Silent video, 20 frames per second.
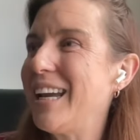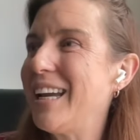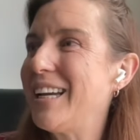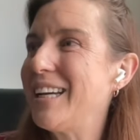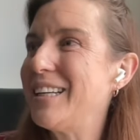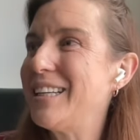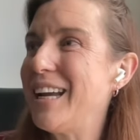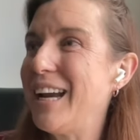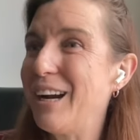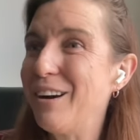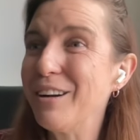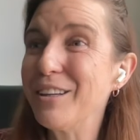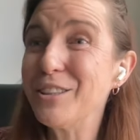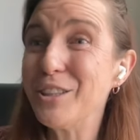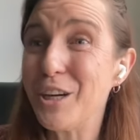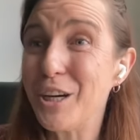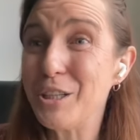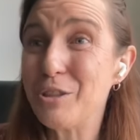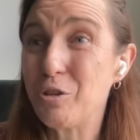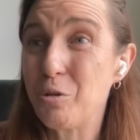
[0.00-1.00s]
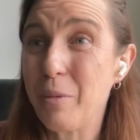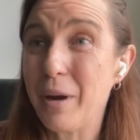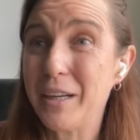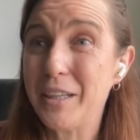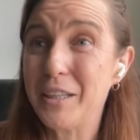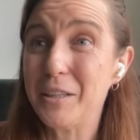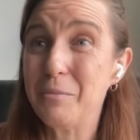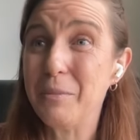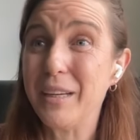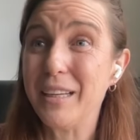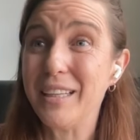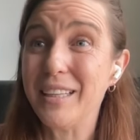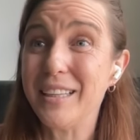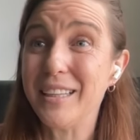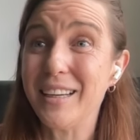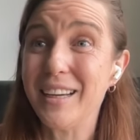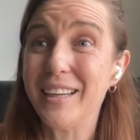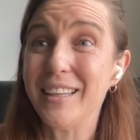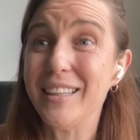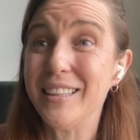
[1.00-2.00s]
And Eric Dodds reminded
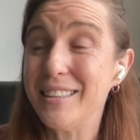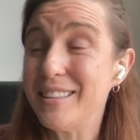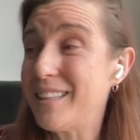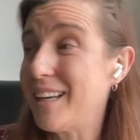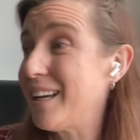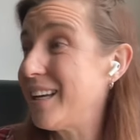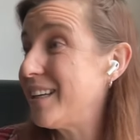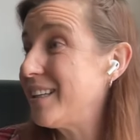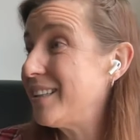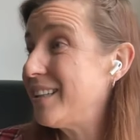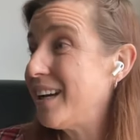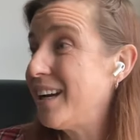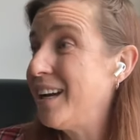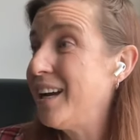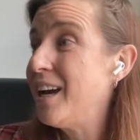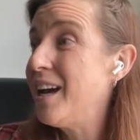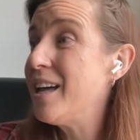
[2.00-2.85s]
me, he said,